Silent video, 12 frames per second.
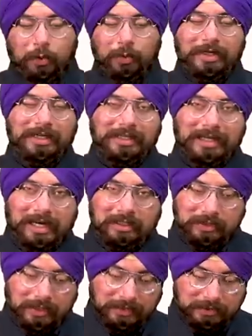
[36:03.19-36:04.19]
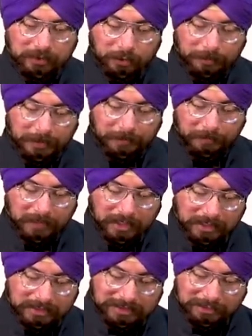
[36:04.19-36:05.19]
to internationalize the rupee
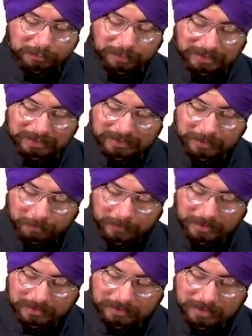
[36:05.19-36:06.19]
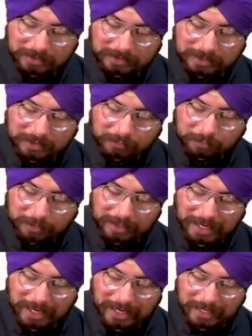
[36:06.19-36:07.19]
see first step is that we
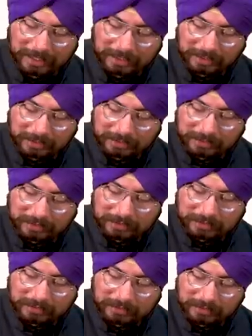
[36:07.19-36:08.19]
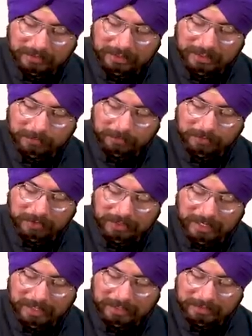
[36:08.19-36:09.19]
had
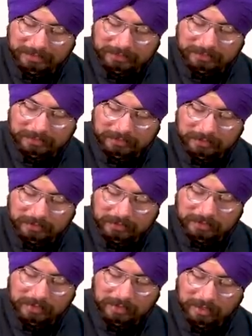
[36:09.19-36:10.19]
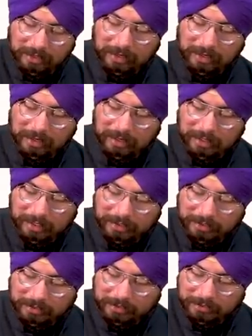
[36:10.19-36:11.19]
liberalized our
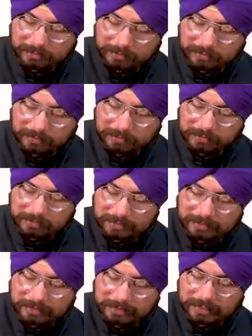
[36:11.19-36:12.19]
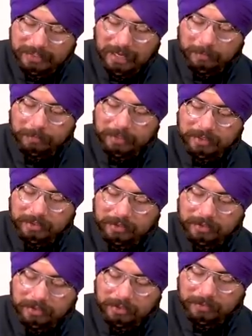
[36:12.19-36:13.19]

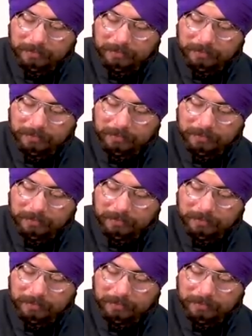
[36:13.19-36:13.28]
capital